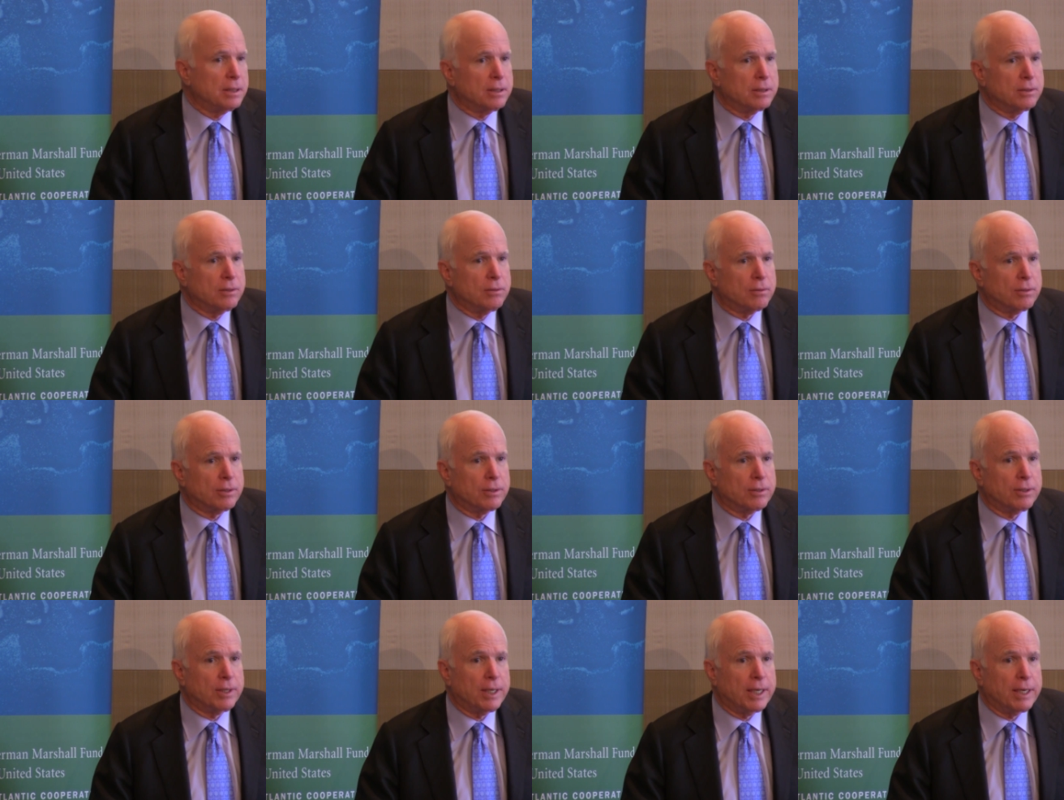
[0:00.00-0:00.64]

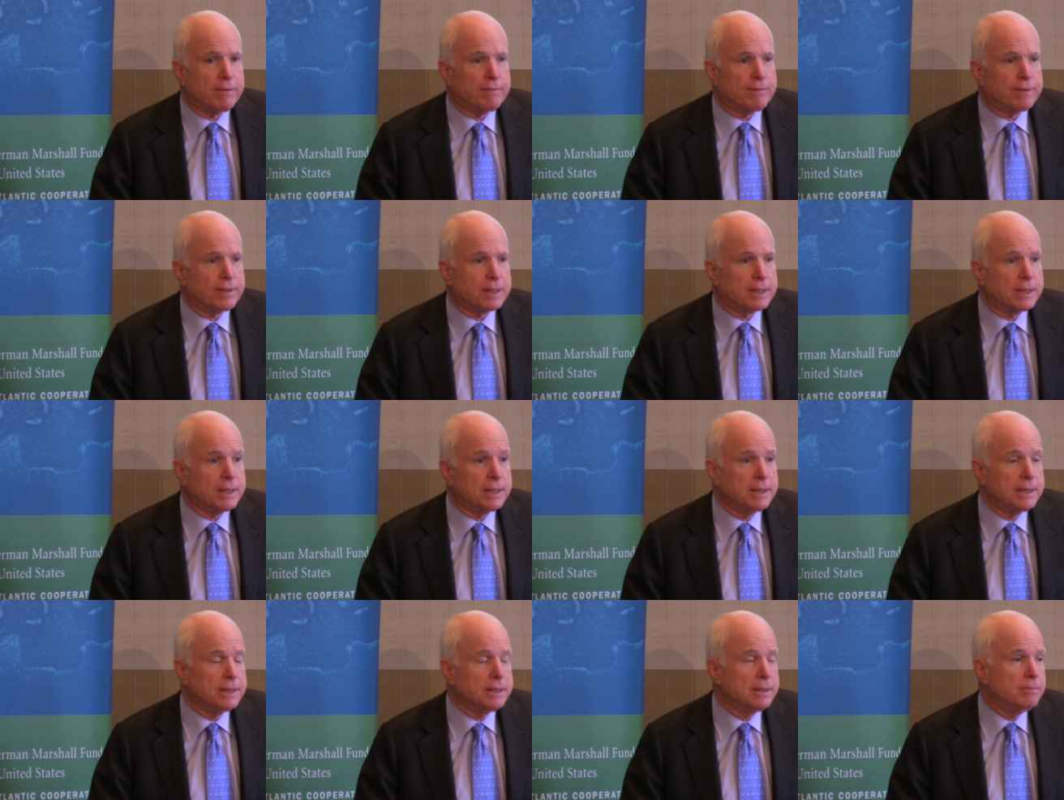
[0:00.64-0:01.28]
northern
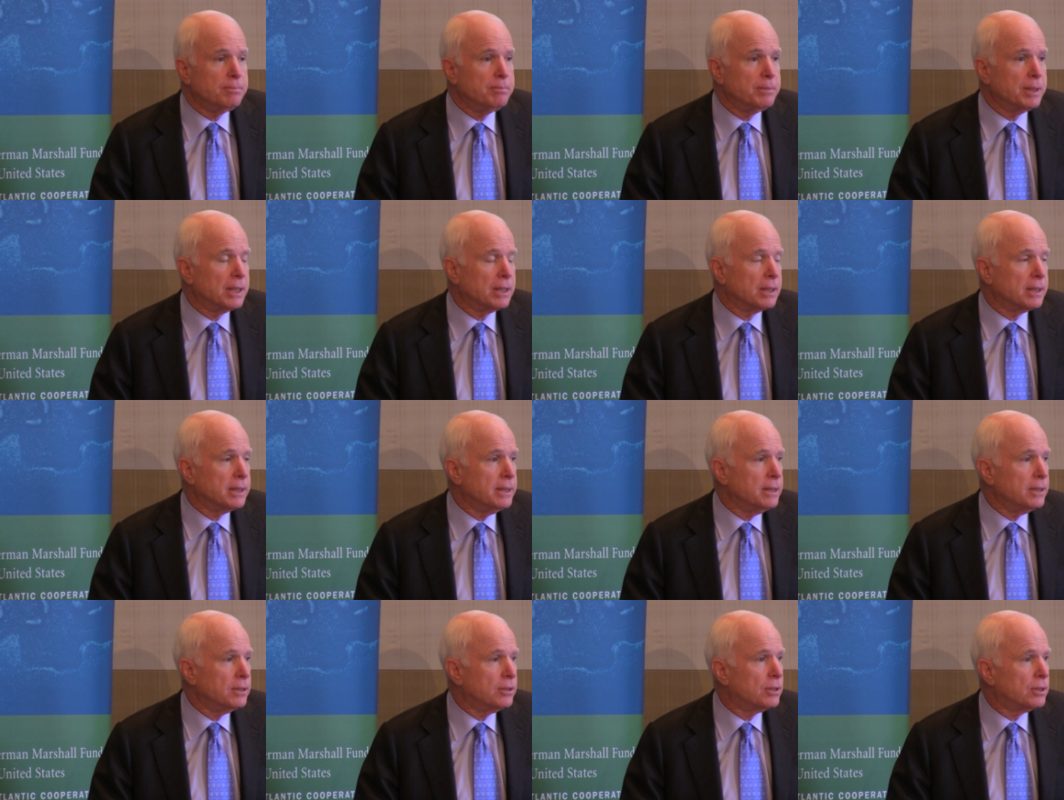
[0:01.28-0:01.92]
Africa and the
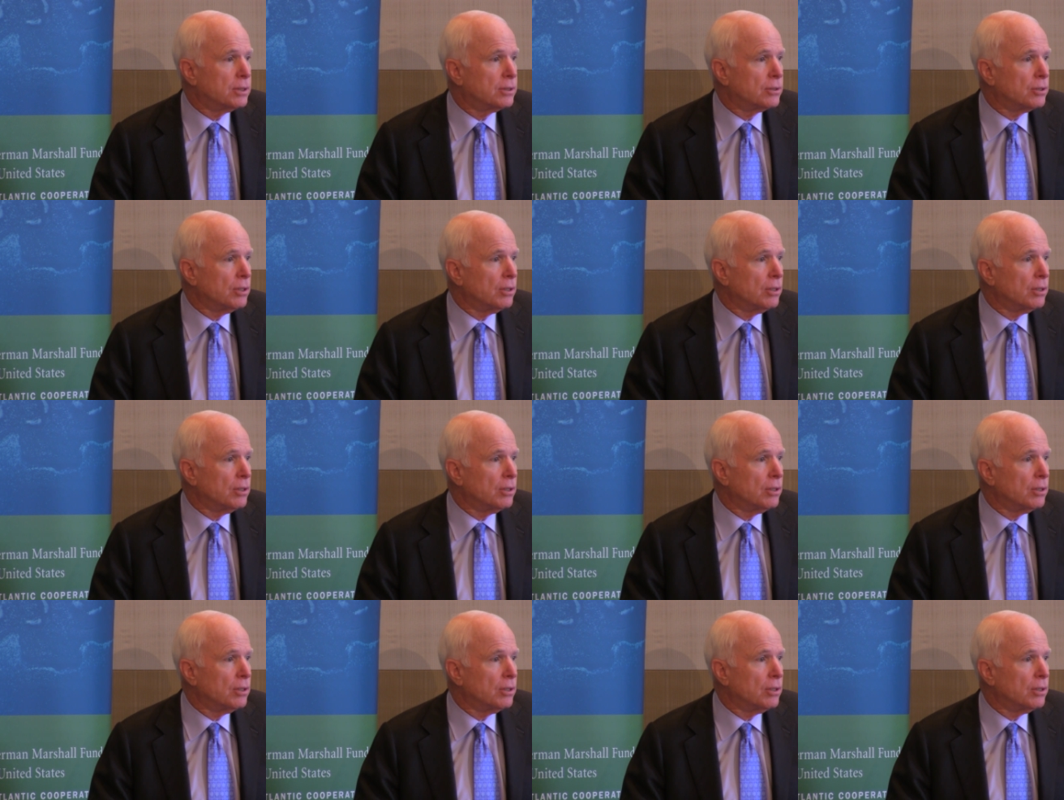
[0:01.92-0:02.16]
Middle East.